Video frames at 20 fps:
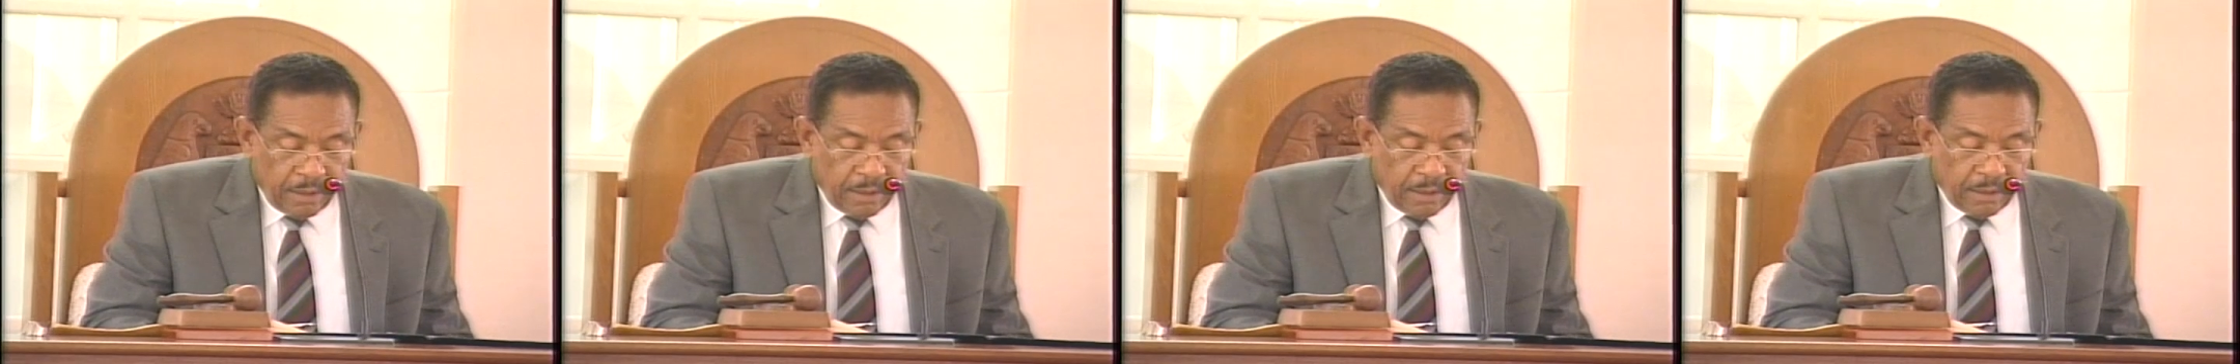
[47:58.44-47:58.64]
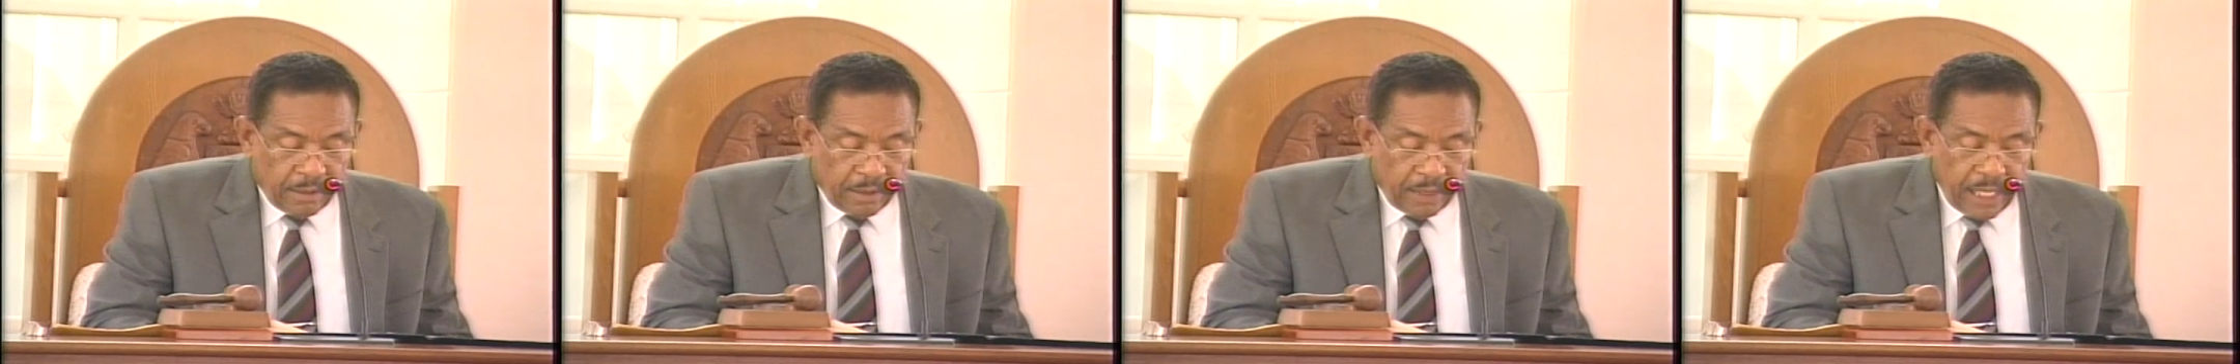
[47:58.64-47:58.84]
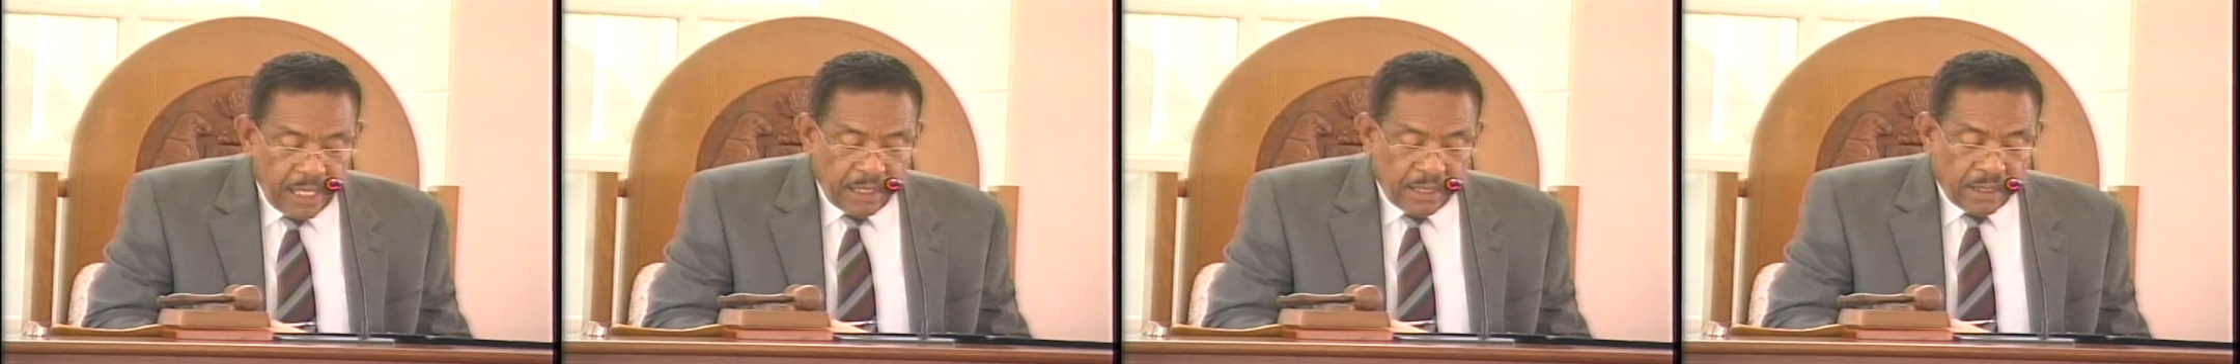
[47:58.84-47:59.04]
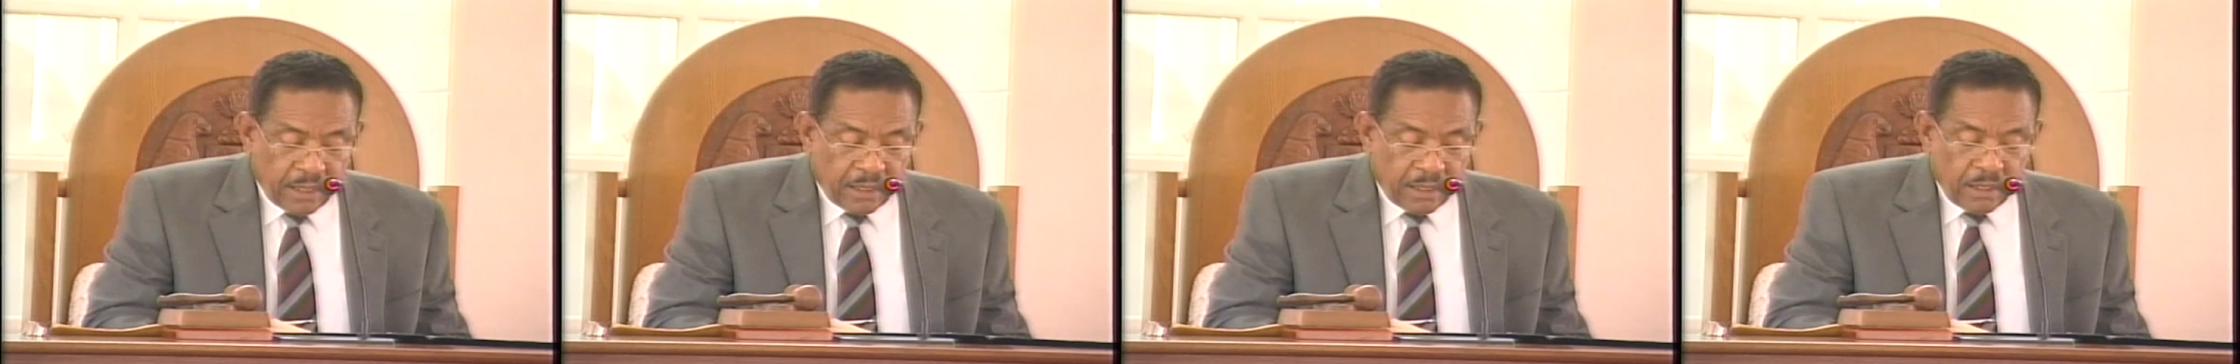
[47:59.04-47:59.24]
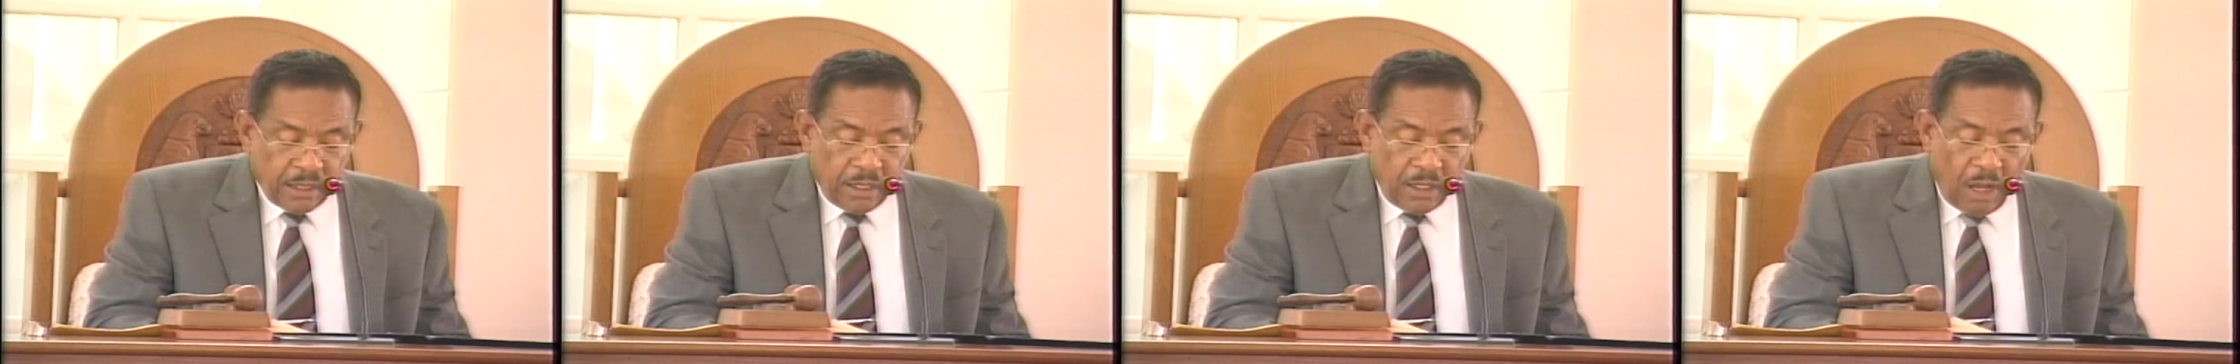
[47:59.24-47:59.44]

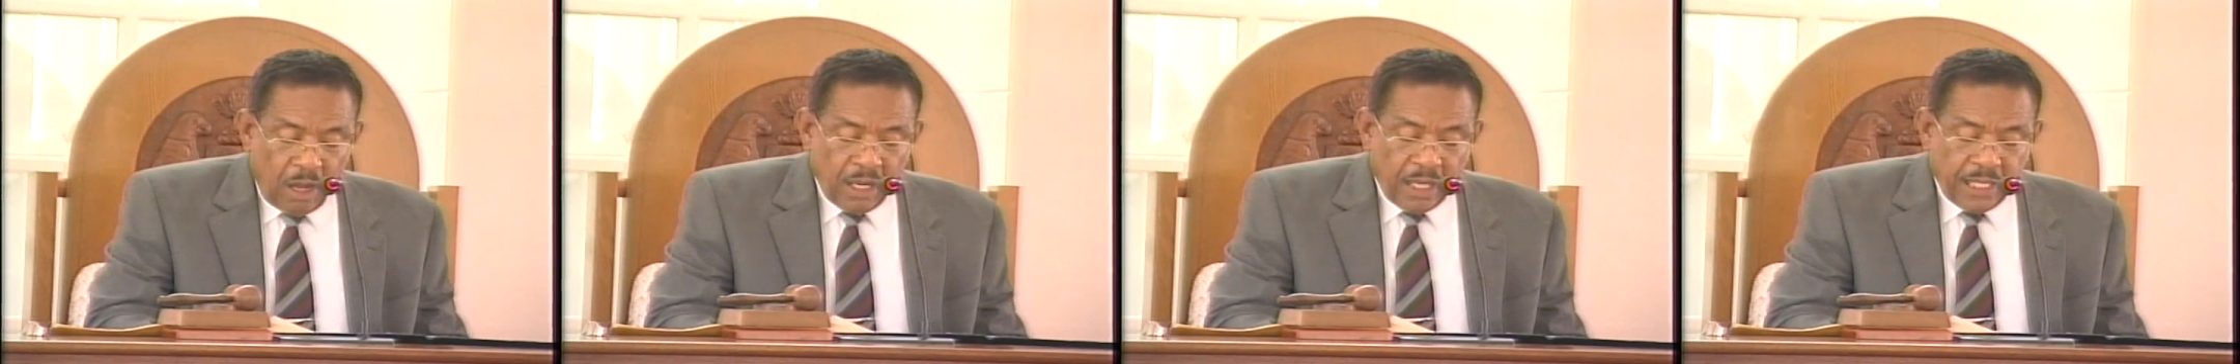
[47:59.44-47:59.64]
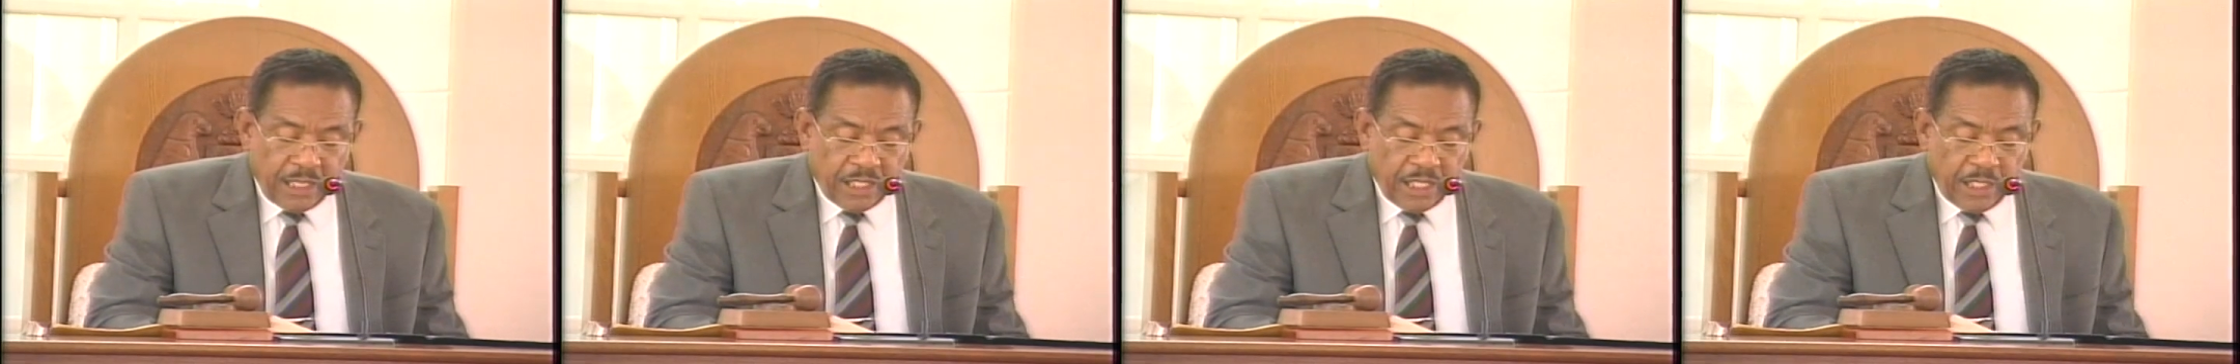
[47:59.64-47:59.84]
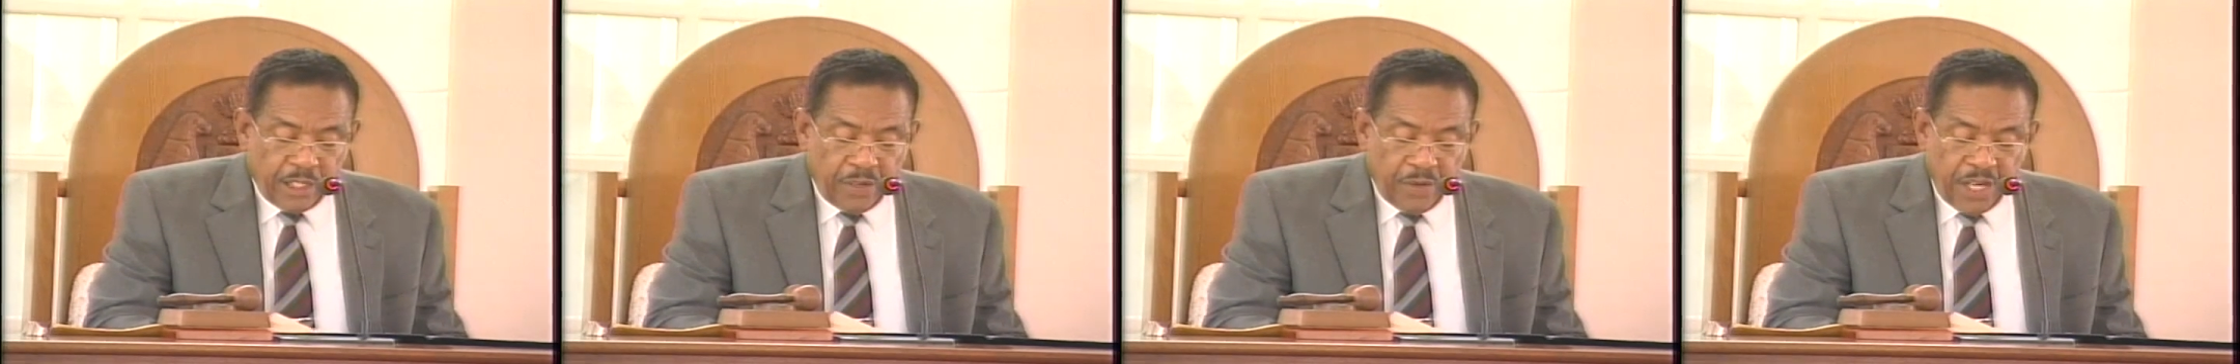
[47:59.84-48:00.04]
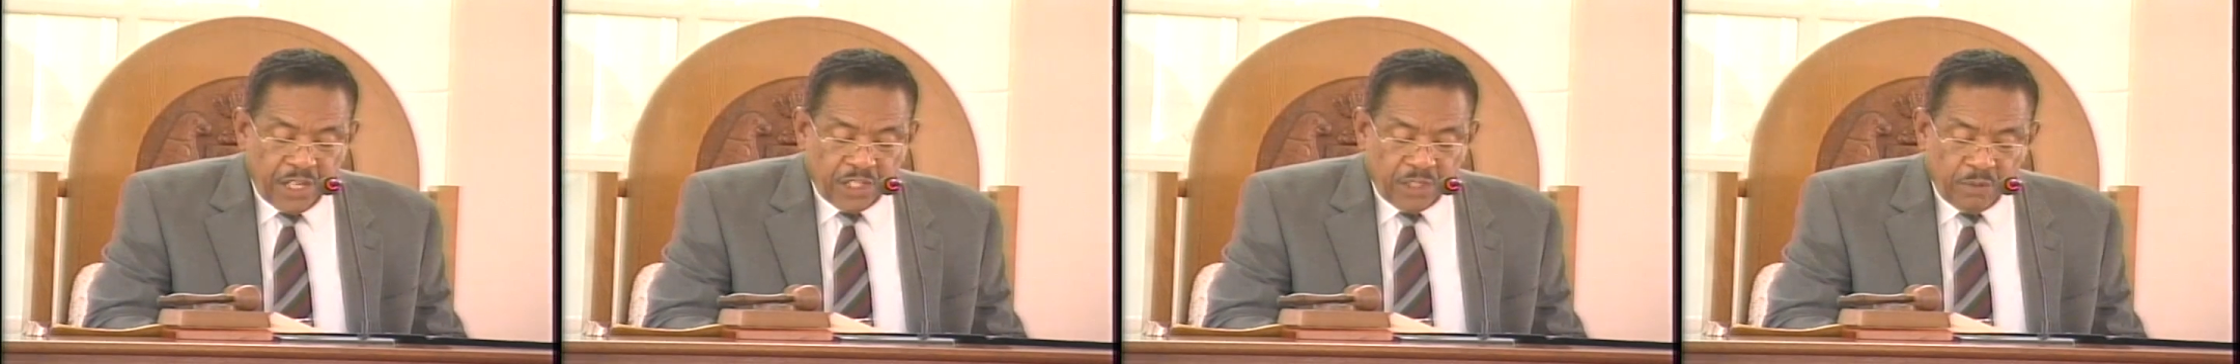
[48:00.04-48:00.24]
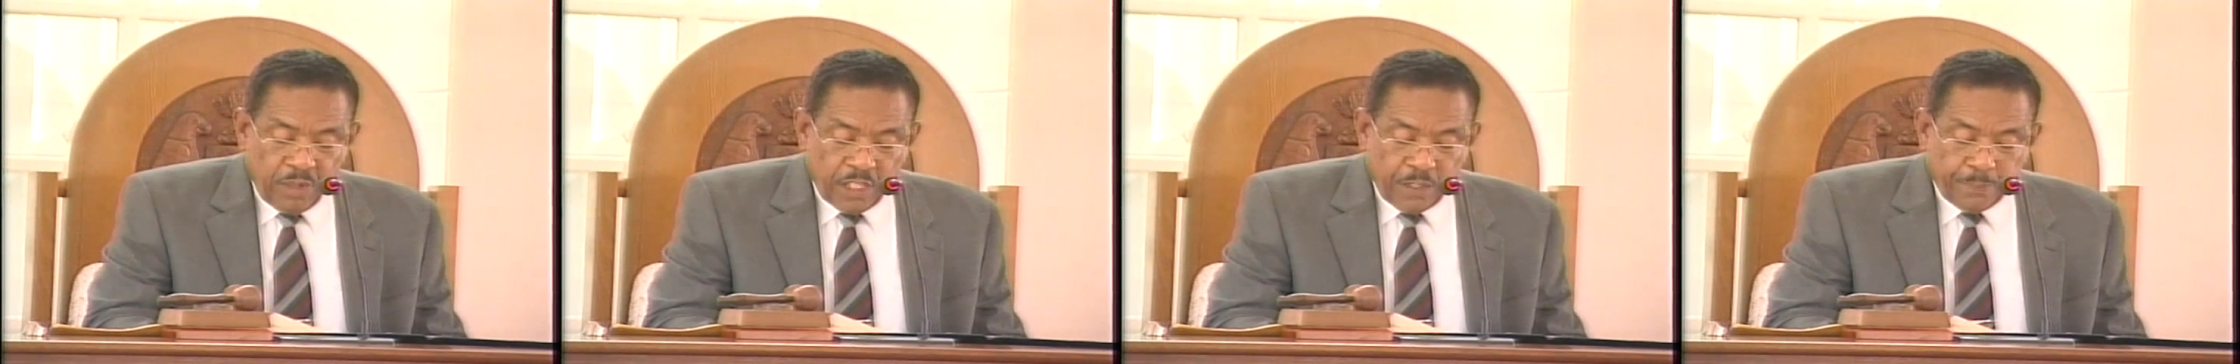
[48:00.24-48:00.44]
This younger
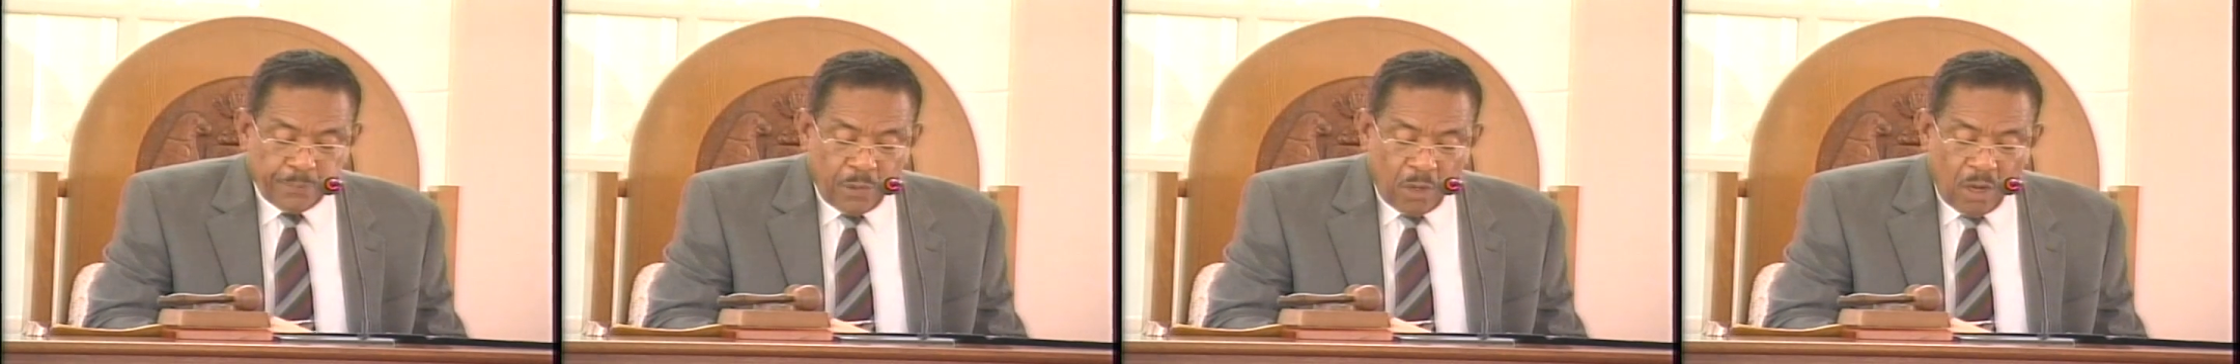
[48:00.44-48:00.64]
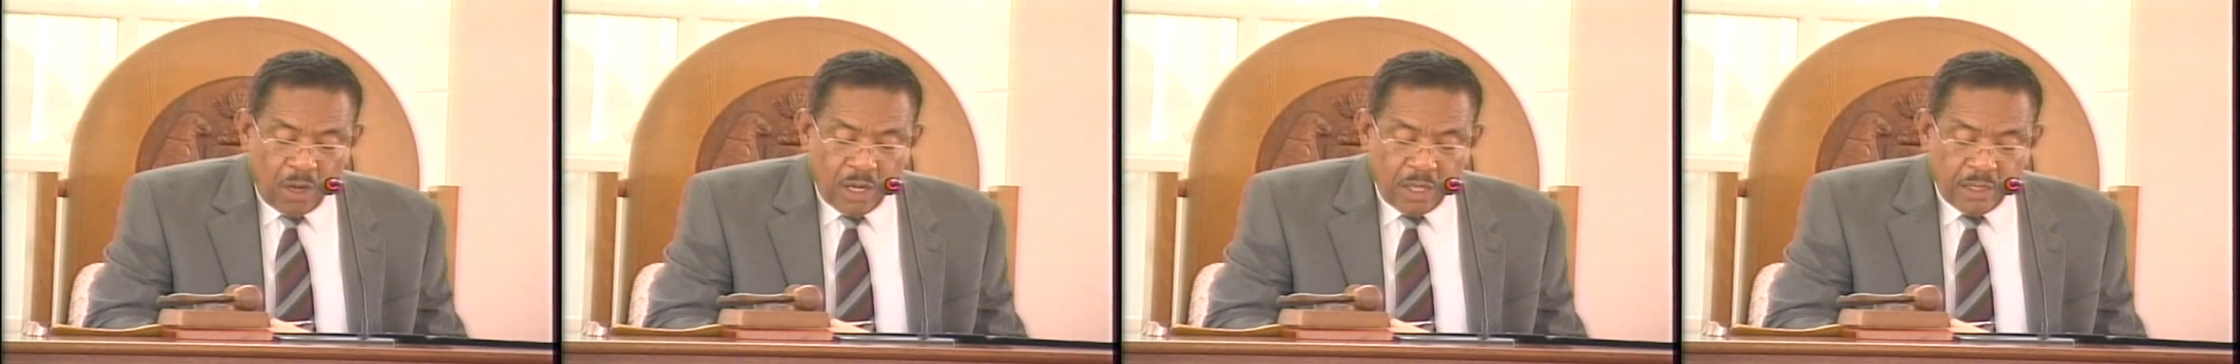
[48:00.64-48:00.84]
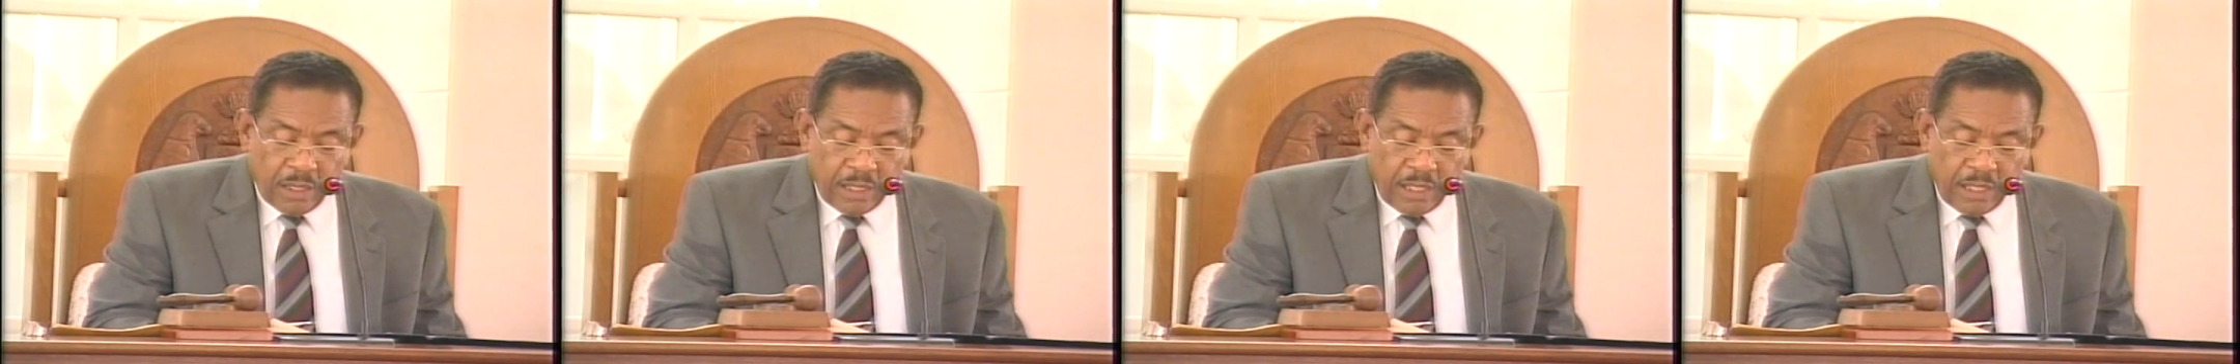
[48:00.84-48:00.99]
generation was born